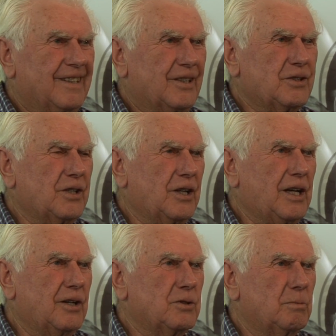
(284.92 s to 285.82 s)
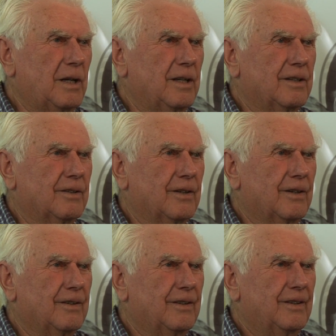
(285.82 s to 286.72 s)
I seen Casablanca
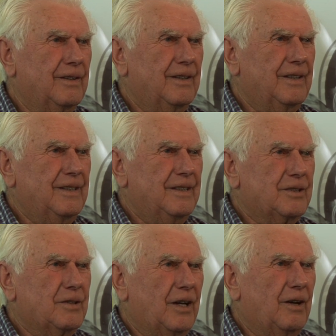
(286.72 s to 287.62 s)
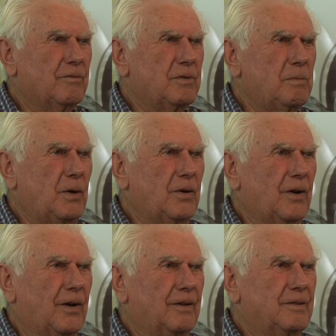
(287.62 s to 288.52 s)
there. Humphrey
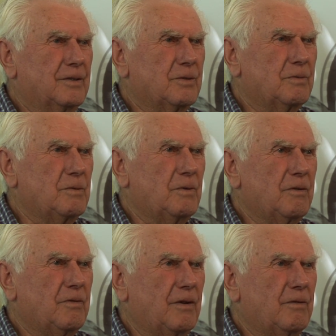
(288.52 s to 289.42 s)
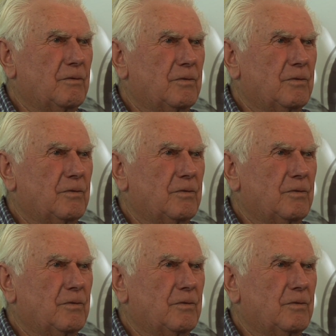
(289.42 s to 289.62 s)
Bogart. That's one of my favourite